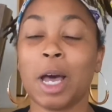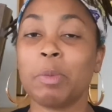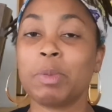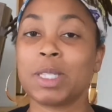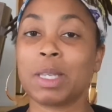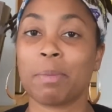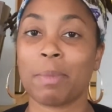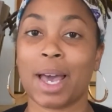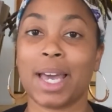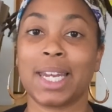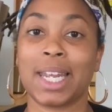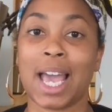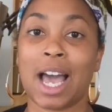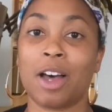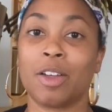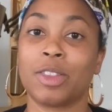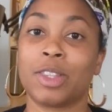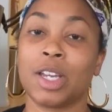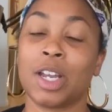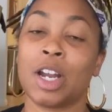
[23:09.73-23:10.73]
somebody
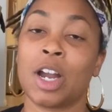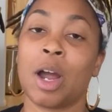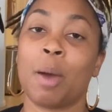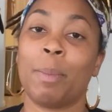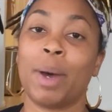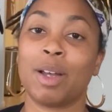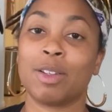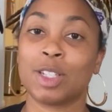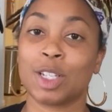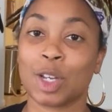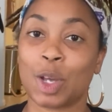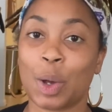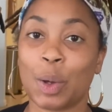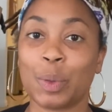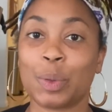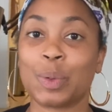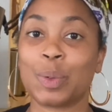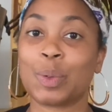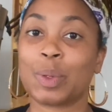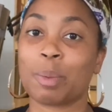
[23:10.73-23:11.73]
out there about to go
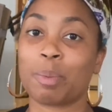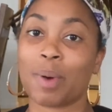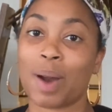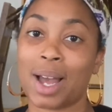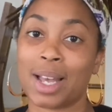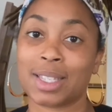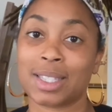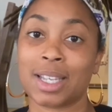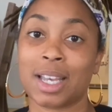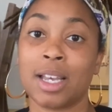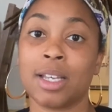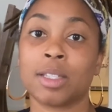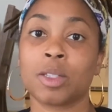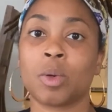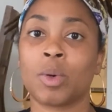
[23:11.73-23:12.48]
through the process,